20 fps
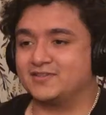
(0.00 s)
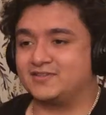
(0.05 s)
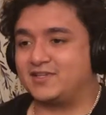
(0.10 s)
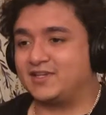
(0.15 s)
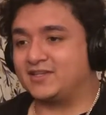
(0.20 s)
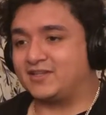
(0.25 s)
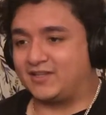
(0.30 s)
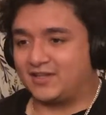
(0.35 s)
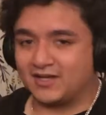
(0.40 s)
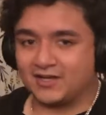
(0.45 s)

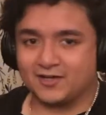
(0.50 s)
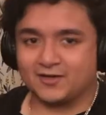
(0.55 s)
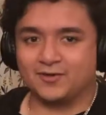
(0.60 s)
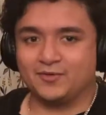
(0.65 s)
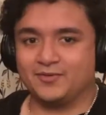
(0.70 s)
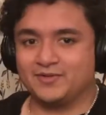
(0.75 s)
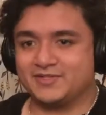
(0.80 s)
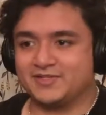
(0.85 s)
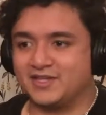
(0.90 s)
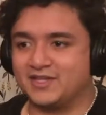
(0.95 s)
Exactly. I
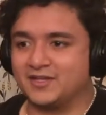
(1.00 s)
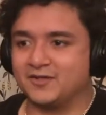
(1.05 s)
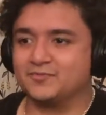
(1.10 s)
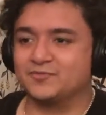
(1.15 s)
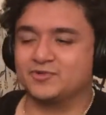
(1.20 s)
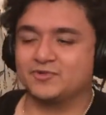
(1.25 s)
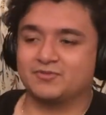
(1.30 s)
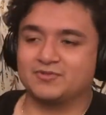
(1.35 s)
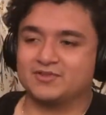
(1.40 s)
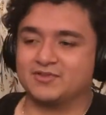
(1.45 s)
always think I'm
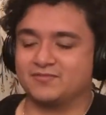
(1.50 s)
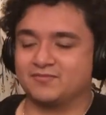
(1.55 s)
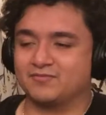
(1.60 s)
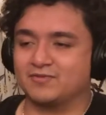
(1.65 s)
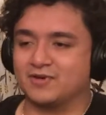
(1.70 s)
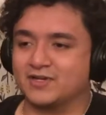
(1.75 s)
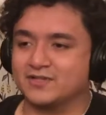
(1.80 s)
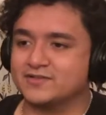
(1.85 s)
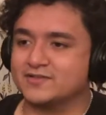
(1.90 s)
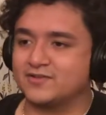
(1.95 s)
doing the
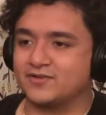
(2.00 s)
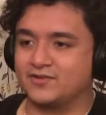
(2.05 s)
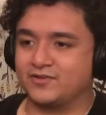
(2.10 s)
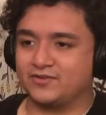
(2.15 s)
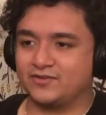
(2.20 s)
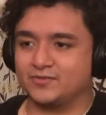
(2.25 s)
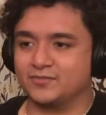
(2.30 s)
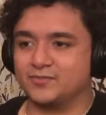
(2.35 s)
right circular